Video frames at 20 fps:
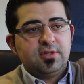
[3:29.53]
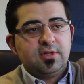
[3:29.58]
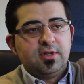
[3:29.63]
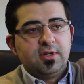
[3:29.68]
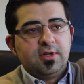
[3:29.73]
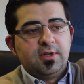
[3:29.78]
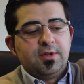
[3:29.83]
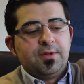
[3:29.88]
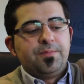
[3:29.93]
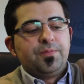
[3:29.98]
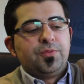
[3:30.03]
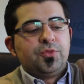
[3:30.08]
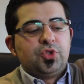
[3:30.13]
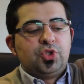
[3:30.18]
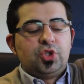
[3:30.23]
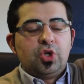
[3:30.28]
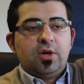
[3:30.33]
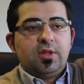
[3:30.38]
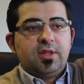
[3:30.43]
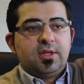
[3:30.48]
Yeah, and it's
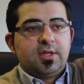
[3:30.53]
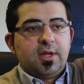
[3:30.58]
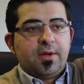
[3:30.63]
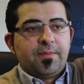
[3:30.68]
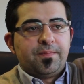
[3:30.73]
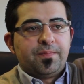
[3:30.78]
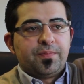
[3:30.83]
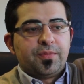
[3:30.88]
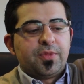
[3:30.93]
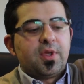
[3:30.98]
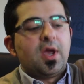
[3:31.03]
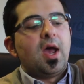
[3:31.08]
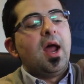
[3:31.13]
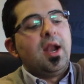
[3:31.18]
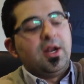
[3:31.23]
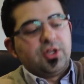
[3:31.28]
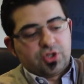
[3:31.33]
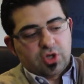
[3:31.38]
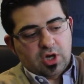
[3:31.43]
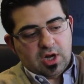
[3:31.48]
got a light underneath.
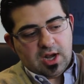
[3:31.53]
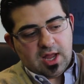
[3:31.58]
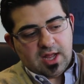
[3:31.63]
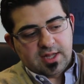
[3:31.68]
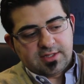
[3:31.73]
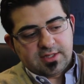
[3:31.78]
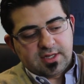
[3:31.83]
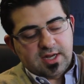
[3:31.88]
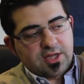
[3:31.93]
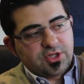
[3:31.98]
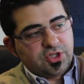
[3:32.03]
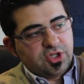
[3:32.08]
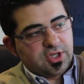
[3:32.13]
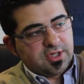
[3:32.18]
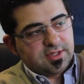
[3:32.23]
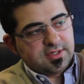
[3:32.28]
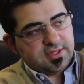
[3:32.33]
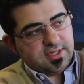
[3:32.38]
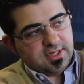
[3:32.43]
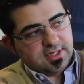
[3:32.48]
And it's got a light, and as you
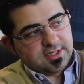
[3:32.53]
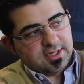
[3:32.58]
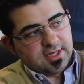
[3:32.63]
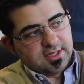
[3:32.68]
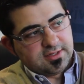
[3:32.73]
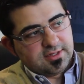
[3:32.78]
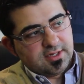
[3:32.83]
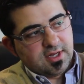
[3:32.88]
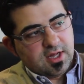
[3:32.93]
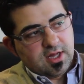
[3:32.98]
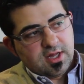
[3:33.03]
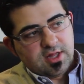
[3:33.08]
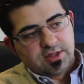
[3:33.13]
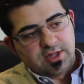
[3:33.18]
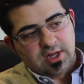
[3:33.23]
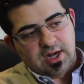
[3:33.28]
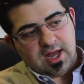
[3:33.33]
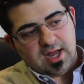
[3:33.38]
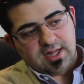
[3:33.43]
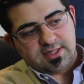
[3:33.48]
can see, it's
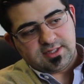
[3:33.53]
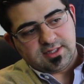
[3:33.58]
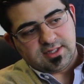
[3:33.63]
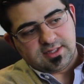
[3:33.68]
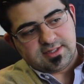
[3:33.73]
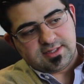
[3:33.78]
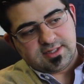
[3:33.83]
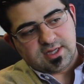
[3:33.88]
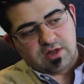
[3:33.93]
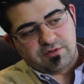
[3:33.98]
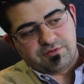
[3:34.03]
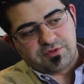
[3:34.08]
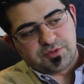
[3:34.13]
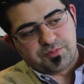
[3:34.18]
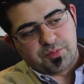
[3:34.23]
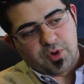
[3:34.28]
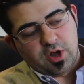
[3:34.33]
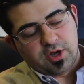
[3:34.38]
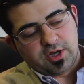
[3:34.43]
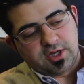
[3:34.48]
the lighting itself is
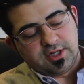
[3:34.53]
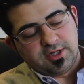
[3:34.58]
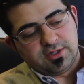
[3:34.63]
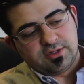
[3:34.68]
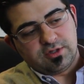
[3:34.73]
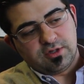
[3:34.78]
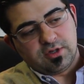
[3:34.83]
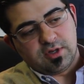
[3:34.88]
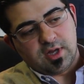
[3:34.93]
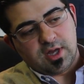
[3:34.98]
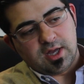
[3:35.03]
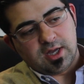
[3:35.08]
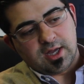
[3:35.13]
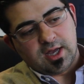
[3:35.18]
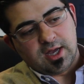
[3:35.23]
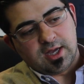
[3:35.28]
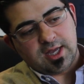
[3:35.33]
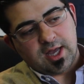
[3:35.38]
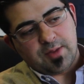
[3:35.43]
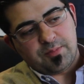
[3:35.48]
broken
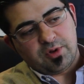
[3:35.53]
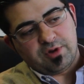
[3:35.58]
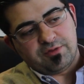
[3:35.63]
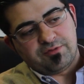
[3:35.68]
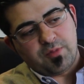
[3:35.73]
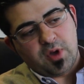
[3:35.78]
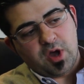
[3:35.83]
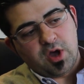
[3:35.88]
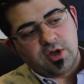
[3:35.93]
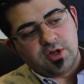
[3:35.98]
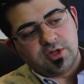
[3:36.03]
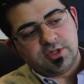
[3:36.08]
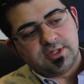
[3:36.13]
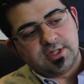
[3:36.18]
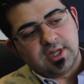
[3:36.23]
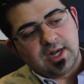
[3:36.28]
into a couple of modes.